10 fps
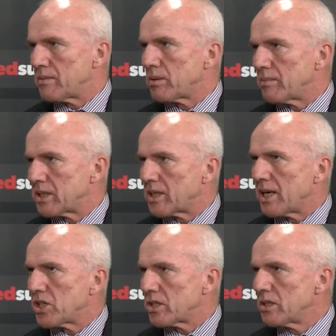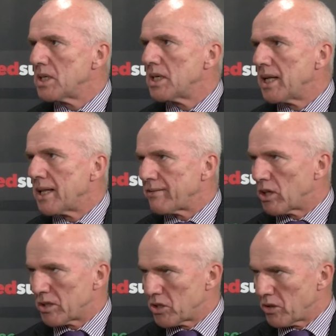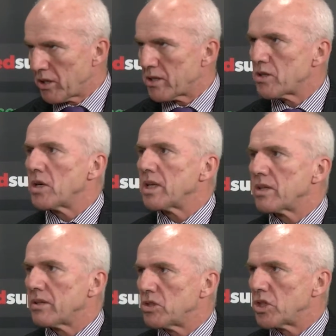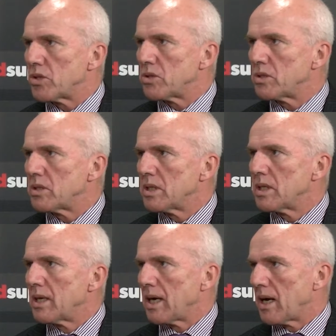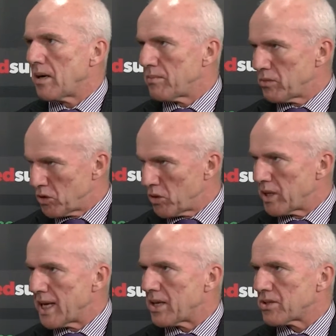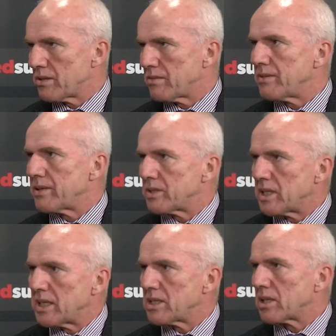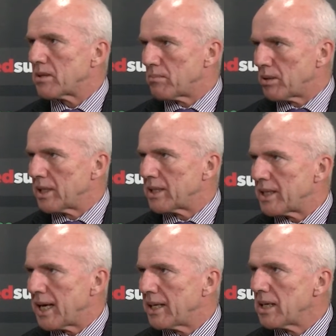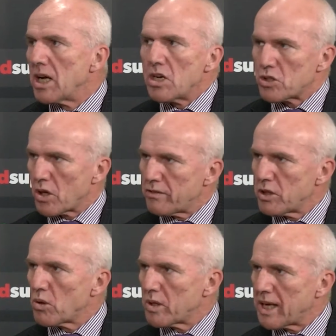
of implementation. They've got until the 30th of June um, 2015 to complete that. So if you're